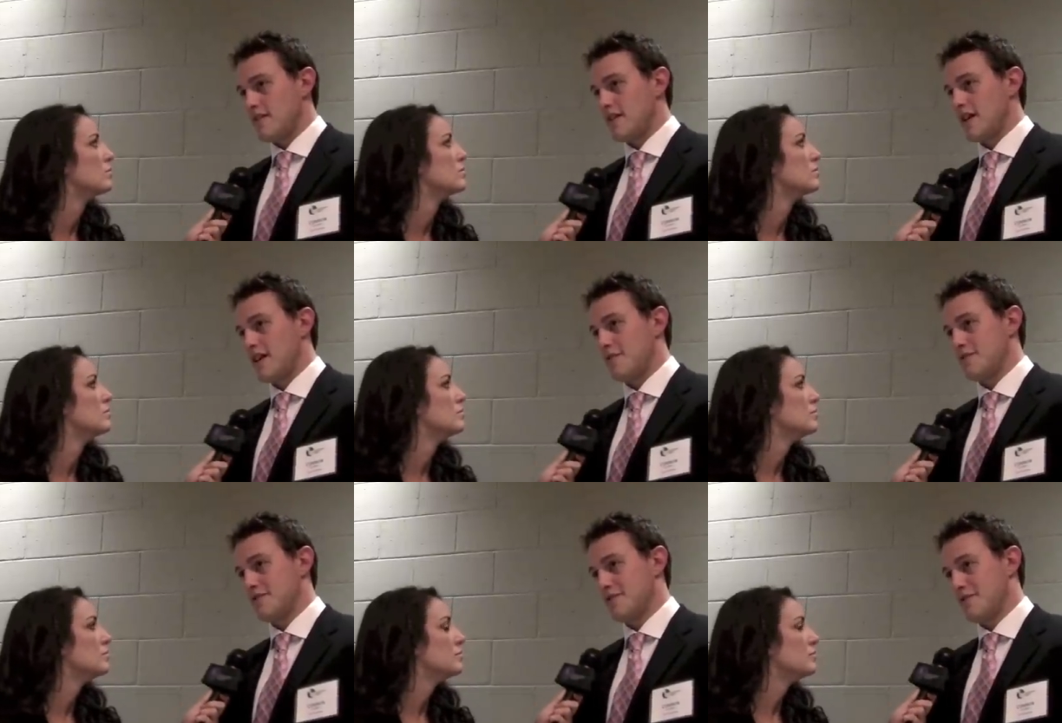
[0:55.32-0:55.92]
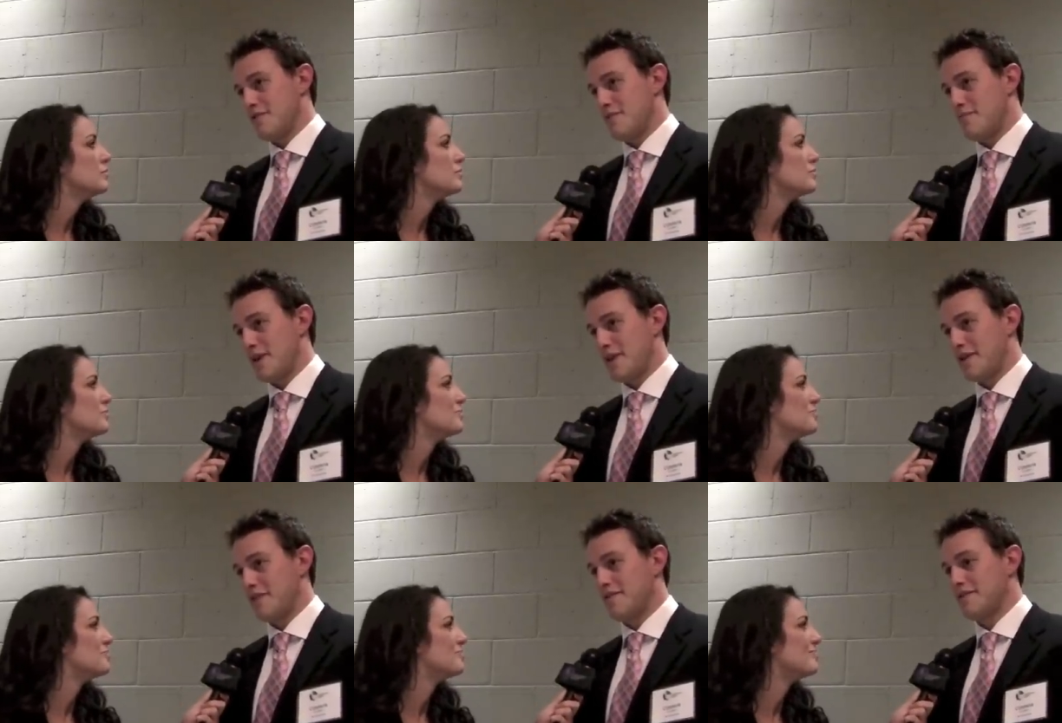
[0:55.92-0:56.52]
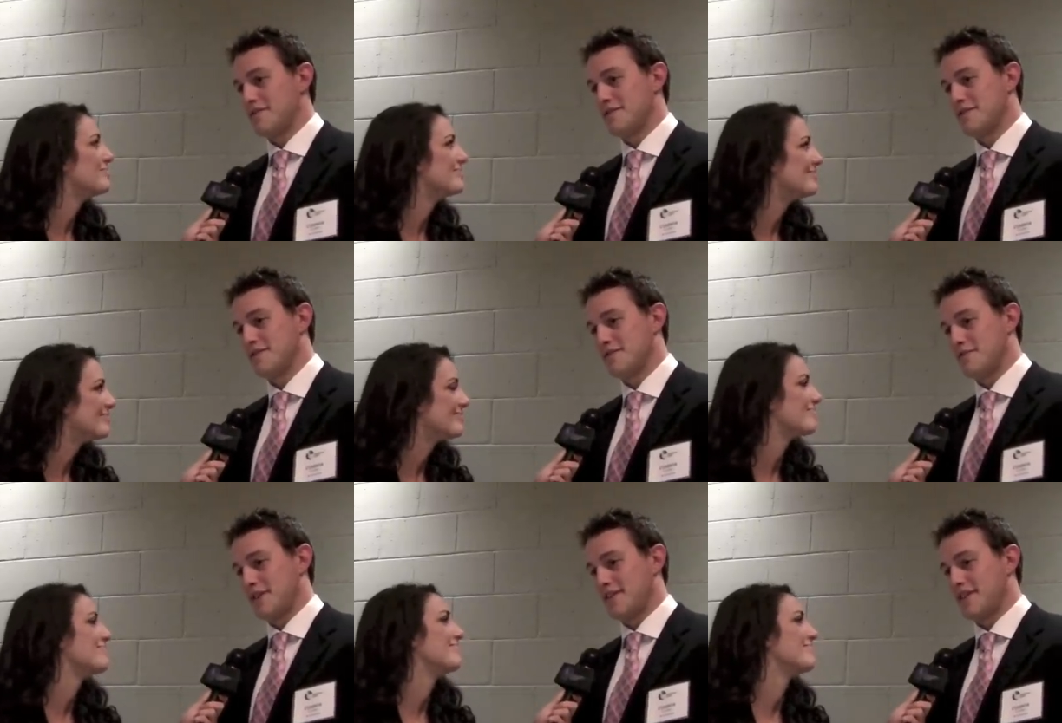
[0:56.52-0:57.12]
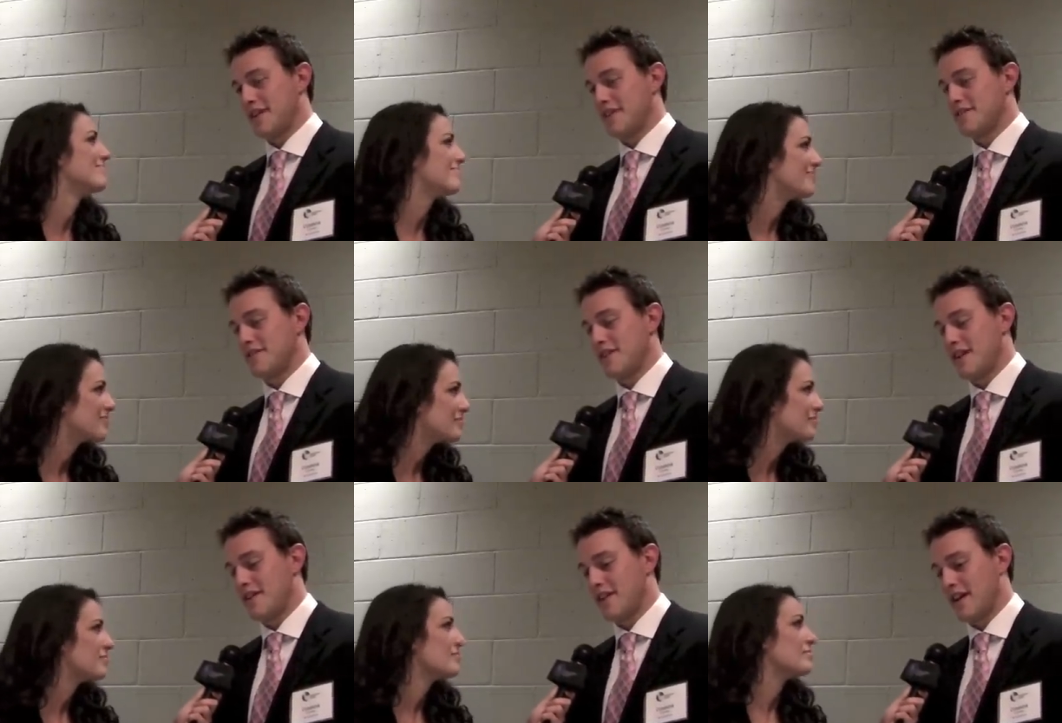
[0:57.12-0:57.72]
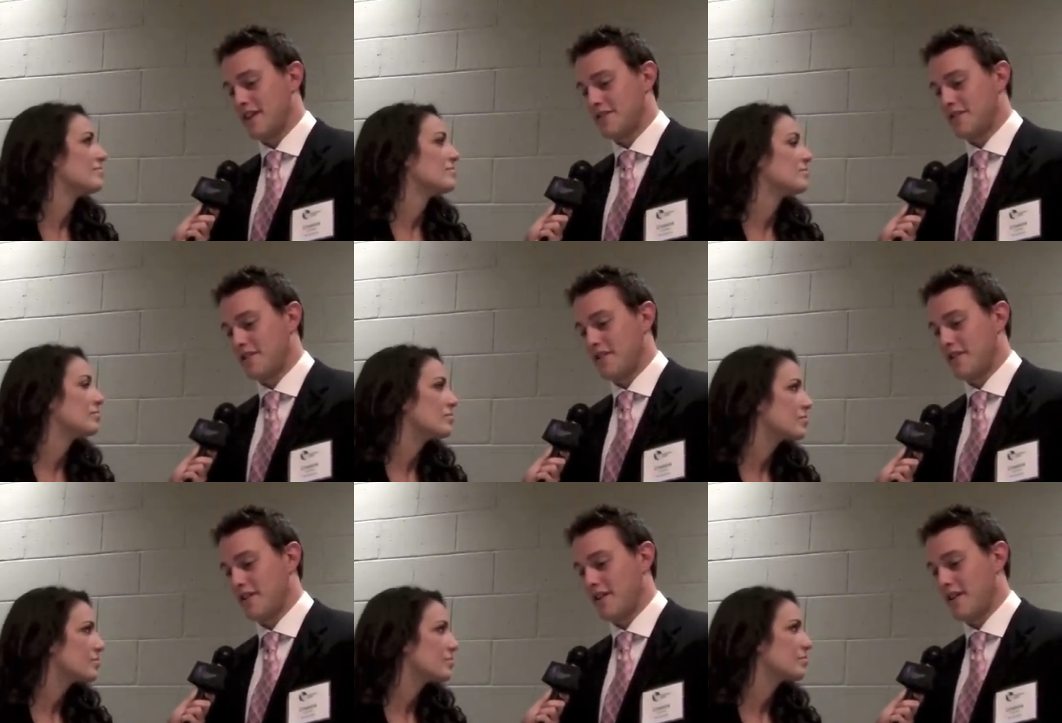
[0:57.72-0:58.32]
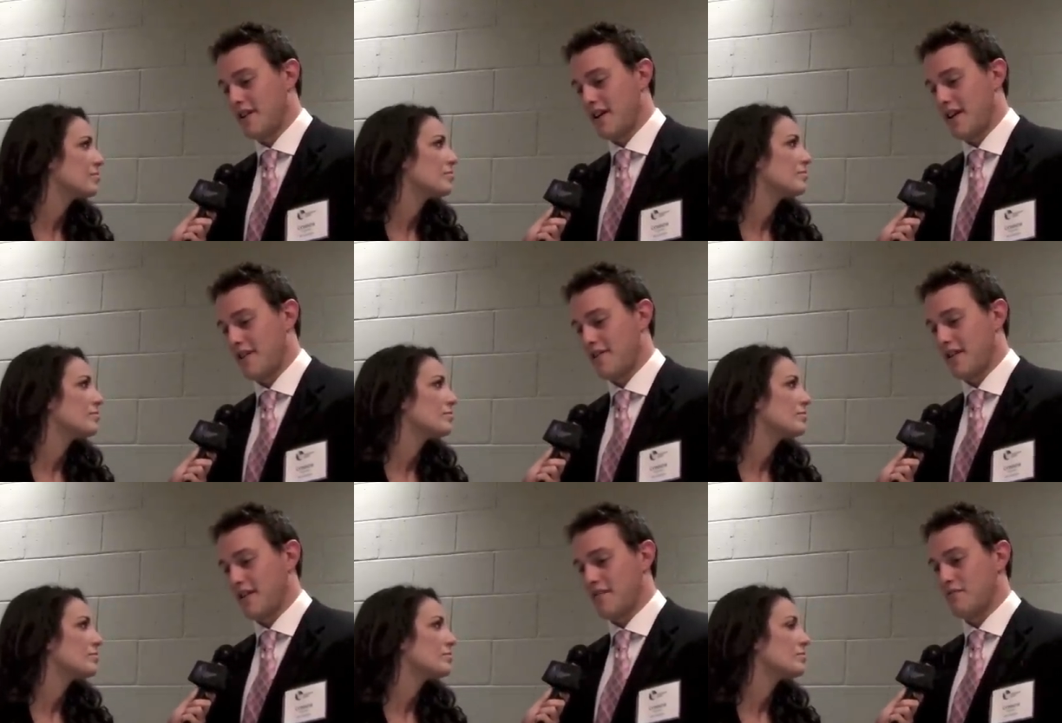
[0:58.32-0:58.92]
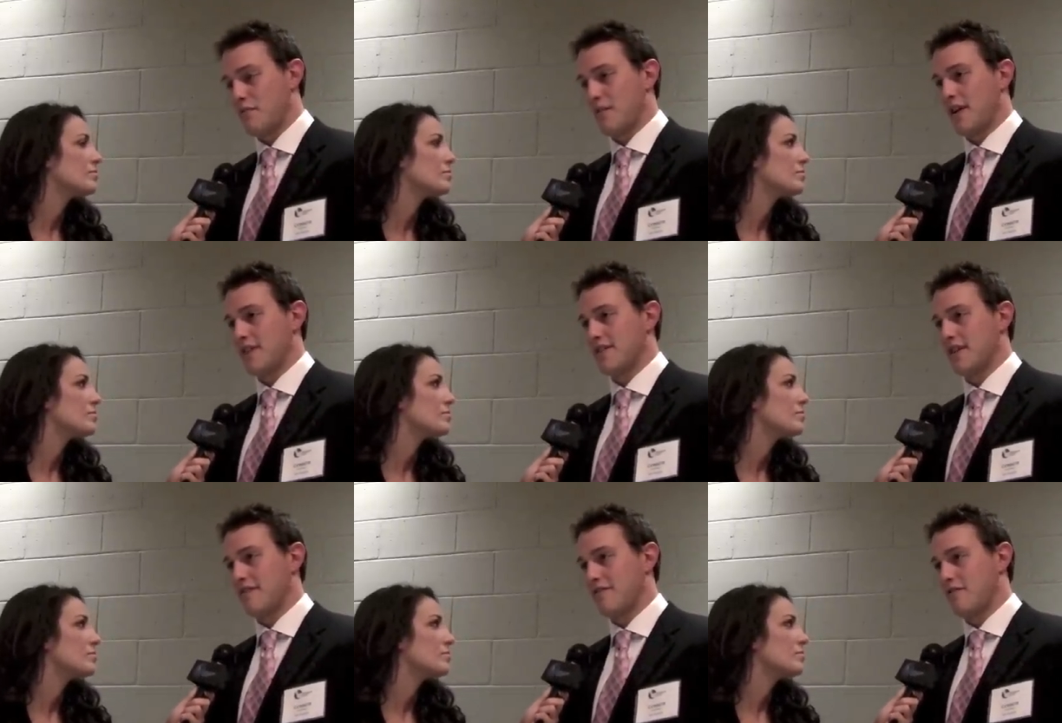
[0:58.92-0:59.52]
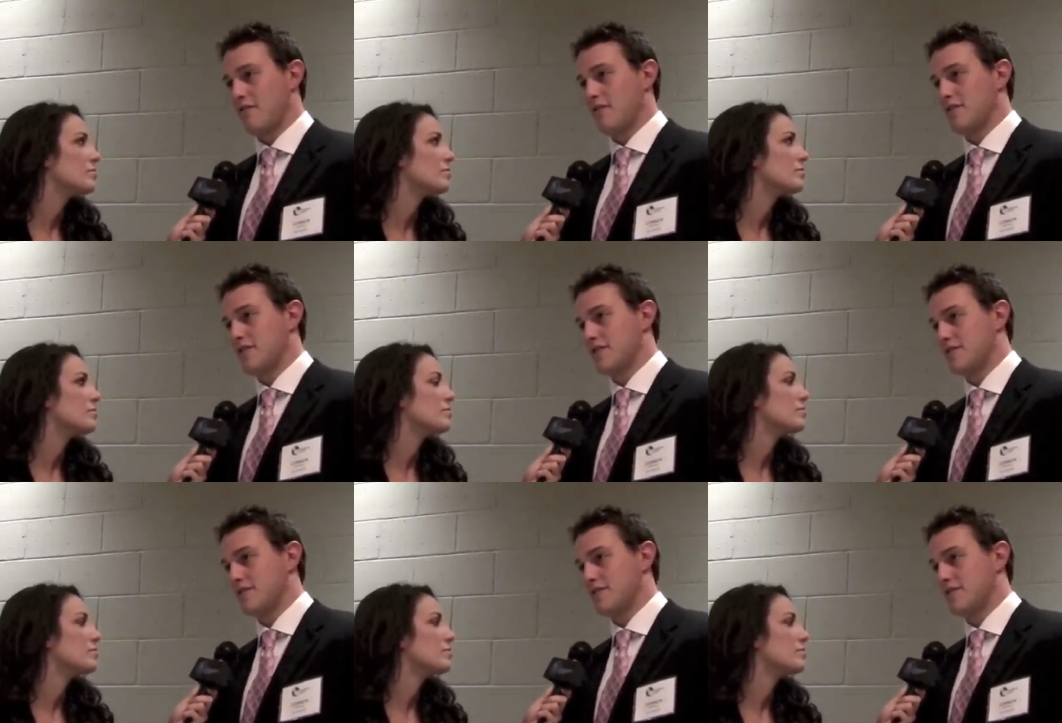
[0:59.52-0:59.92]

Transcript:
Speaker 1: Yeah, it was a little bit bitter sweet taste in the end last year. And uh, I think what we can take forward is